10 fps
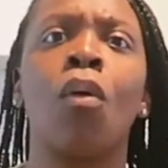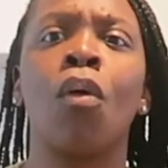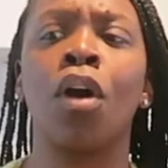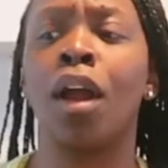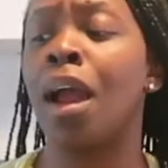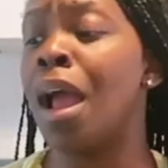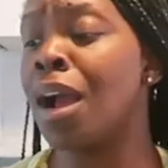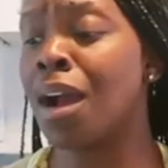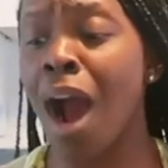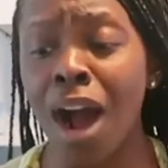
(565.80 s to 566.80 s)
or
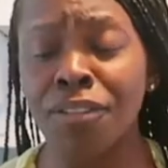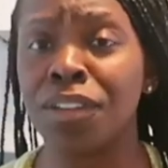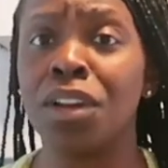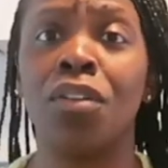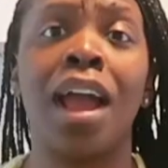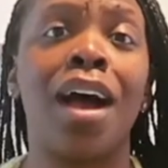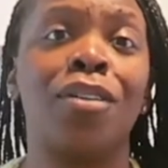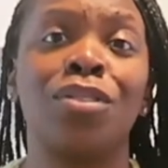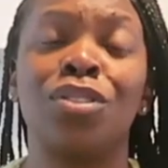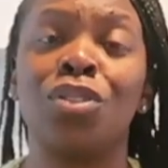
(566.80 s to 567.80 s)
coffee
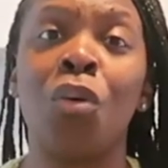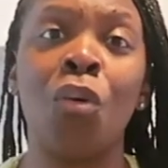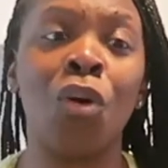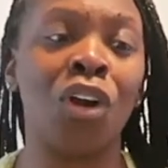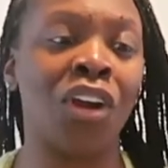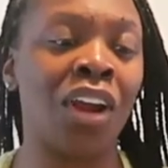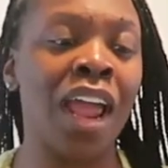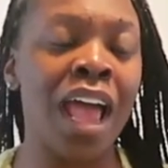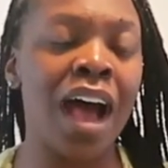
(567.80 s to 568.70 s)
grounds or,